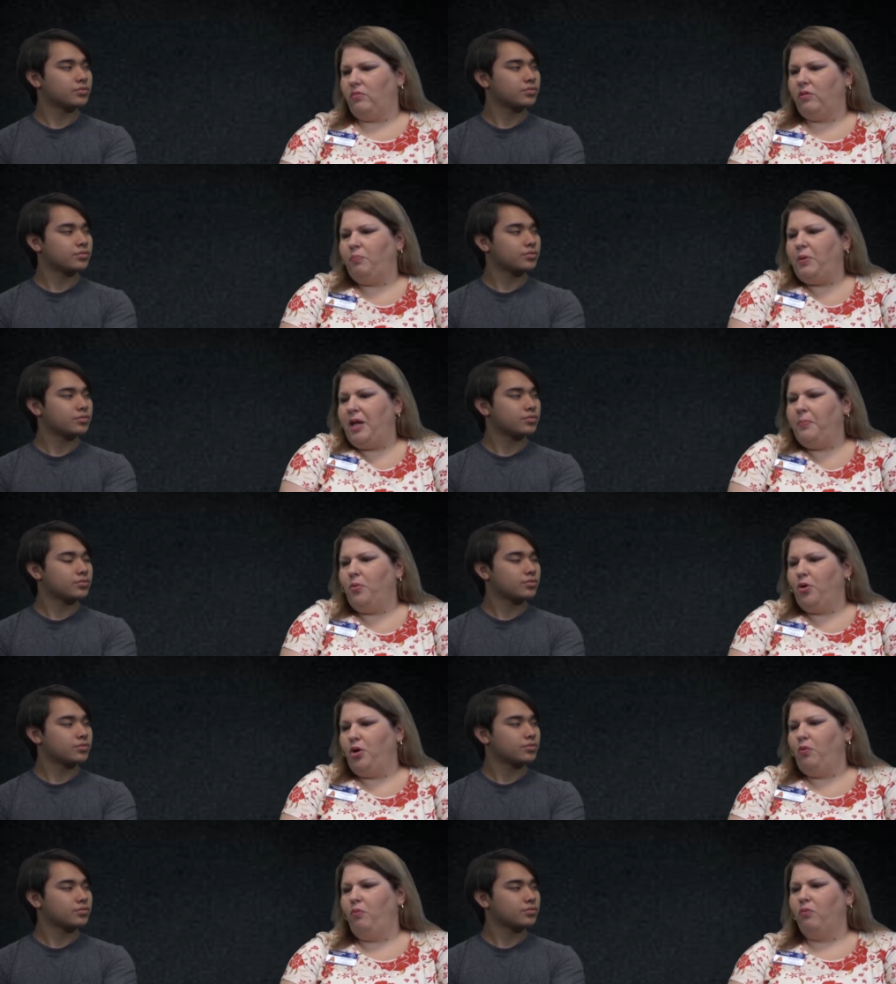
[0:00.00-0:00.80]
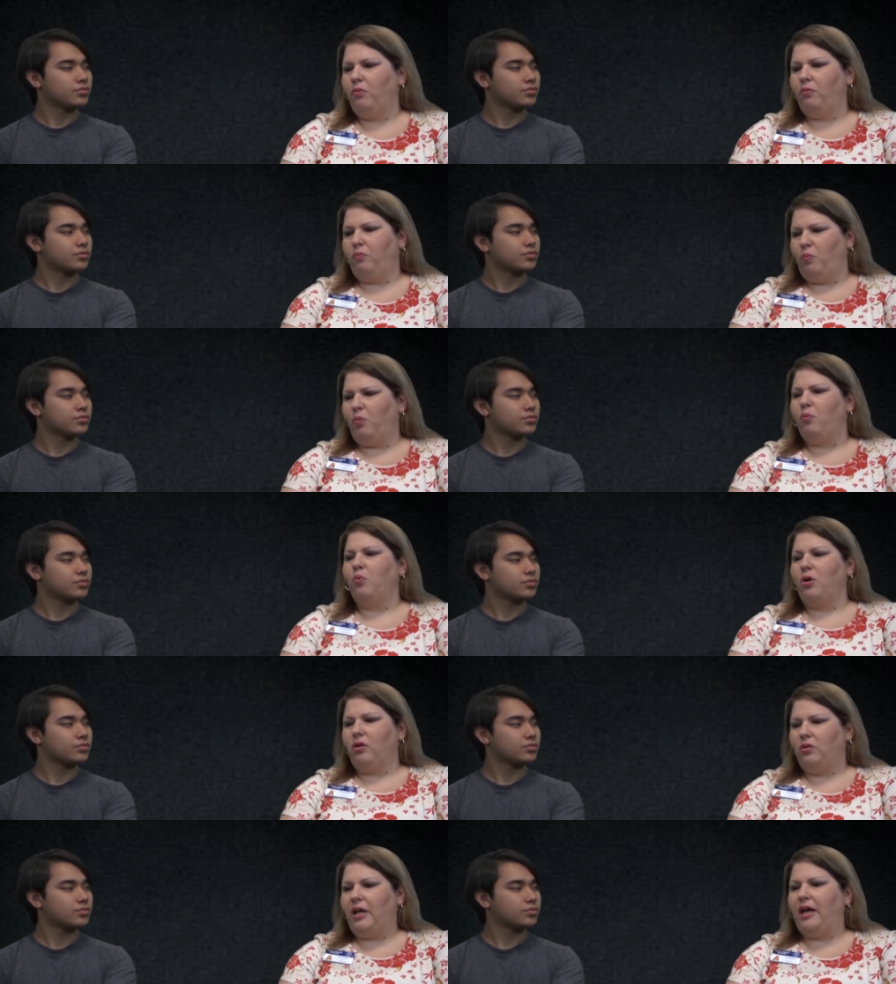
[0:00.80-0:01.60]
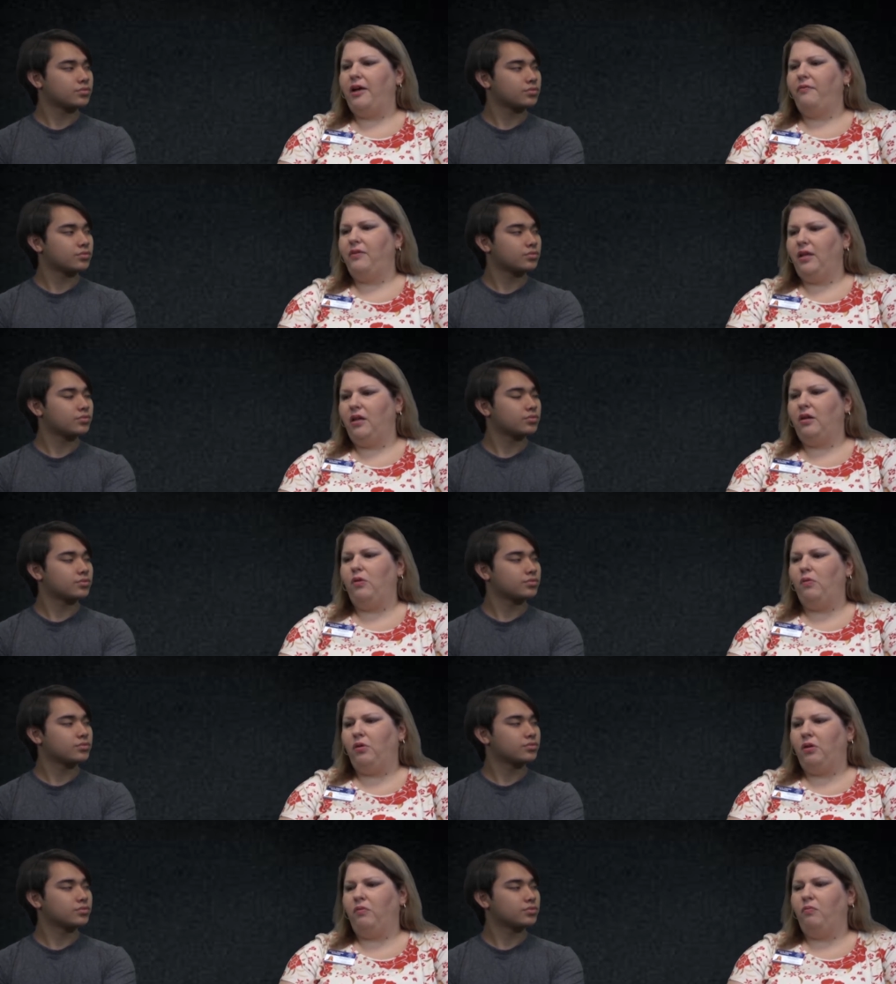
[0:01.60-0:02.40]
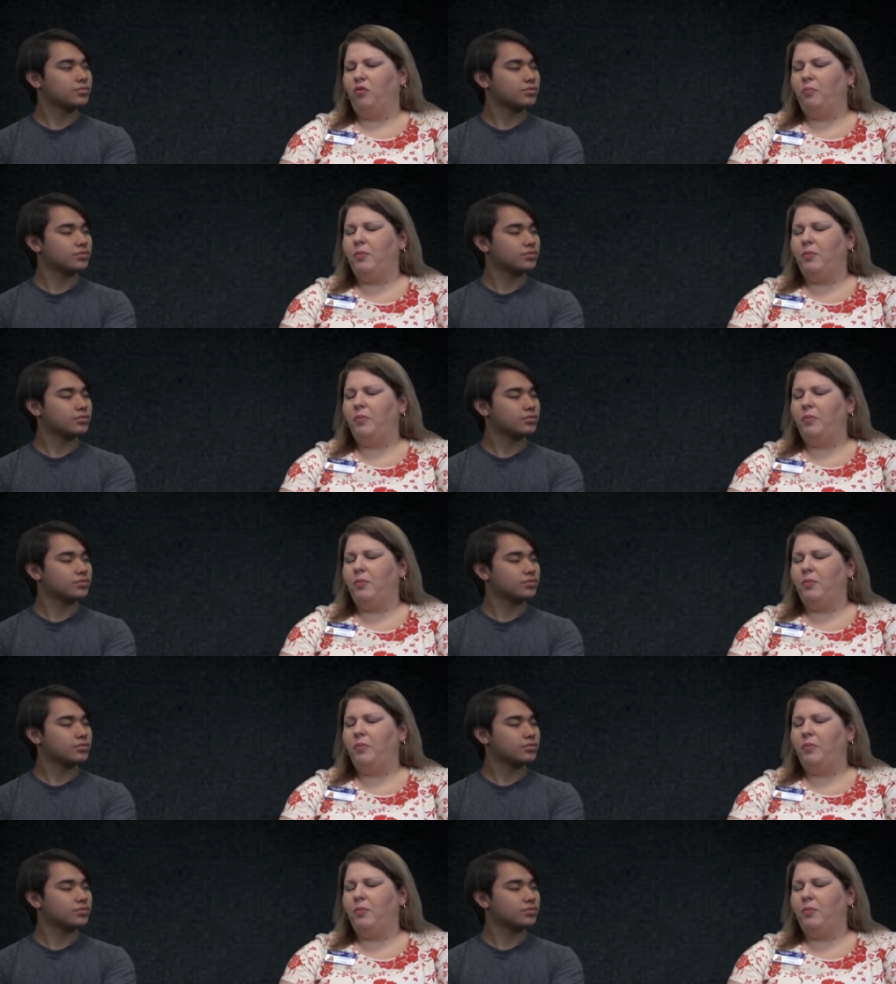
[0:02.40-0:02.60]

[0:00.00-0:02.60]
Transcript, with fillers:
Speaker 1: the people who were alive then who couldn't